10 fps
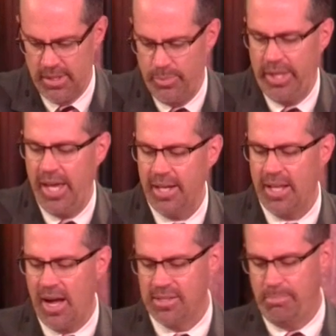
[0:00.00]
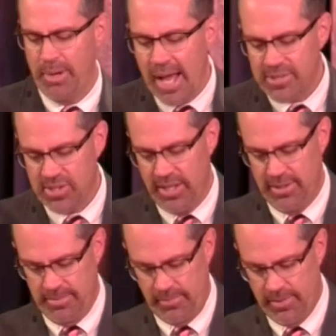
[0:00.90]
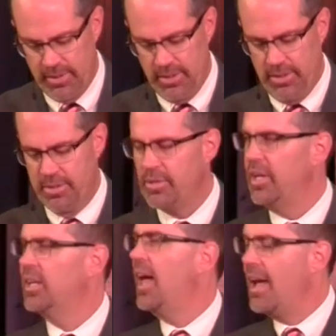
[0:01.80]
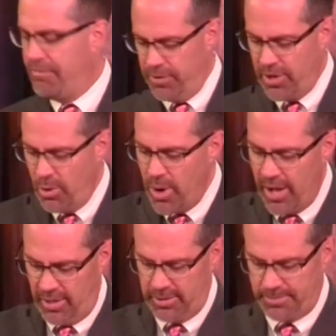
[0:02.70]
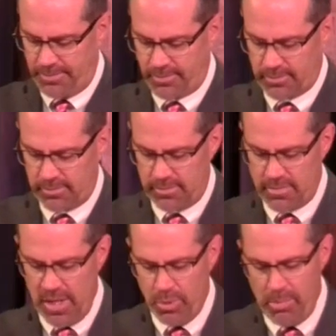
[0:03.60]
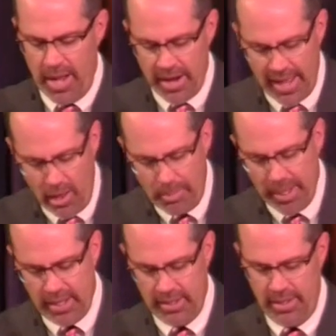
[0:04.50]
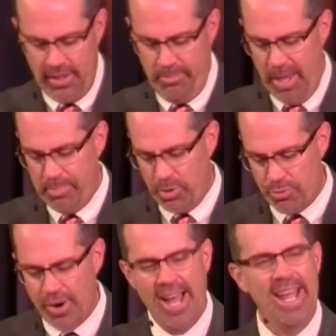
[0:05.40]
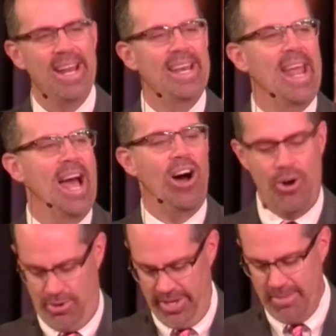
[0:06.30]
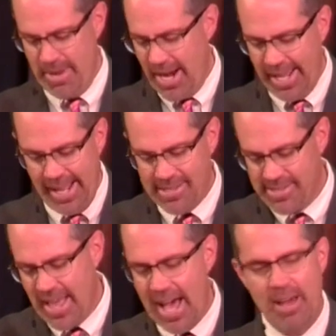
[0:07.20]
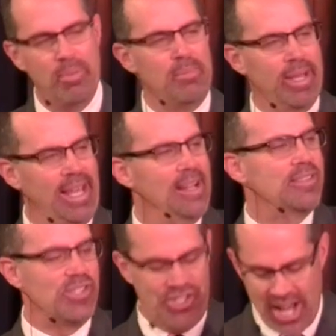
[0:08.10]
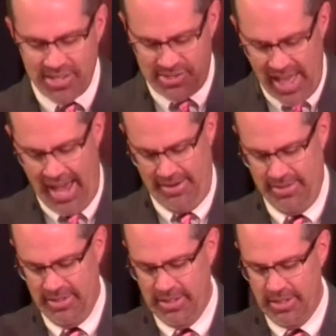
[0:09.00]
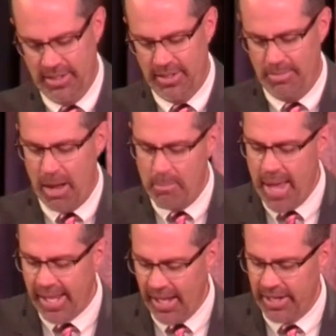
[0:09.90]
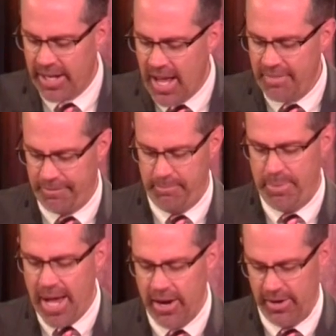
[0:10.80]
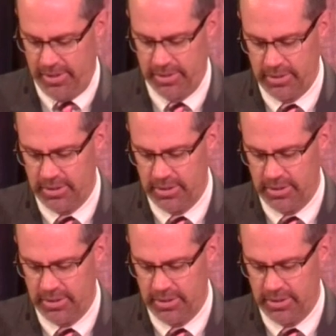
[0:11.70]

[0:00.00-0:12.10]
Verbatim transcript: And we get God's blessing so that life will go well. And we're about helping people right now. And I'm not against that, but I'm against just that. About making life better.